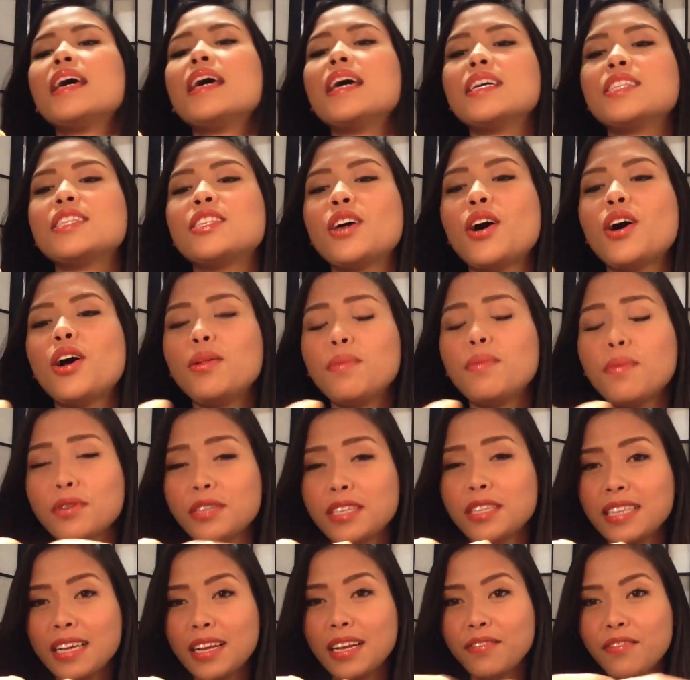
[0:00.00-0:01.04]
it's
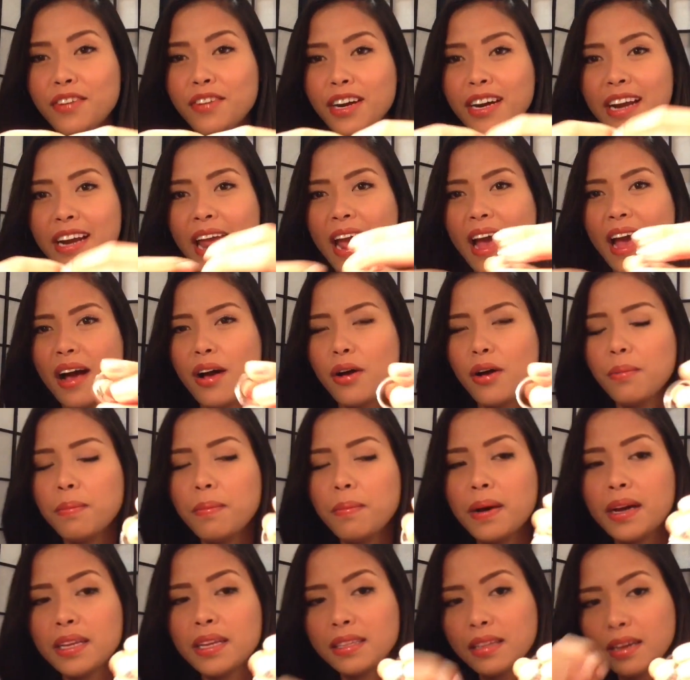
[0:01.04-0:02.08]
almost silver now,
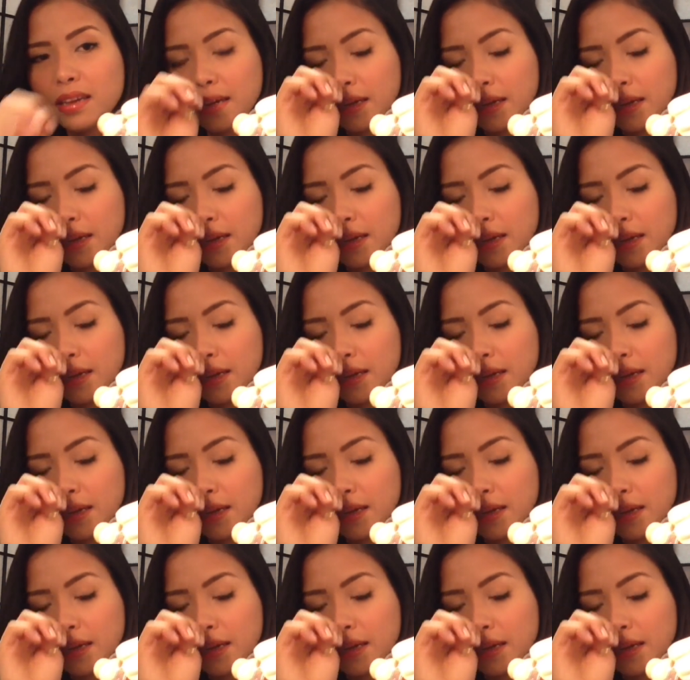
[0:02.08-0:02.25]
but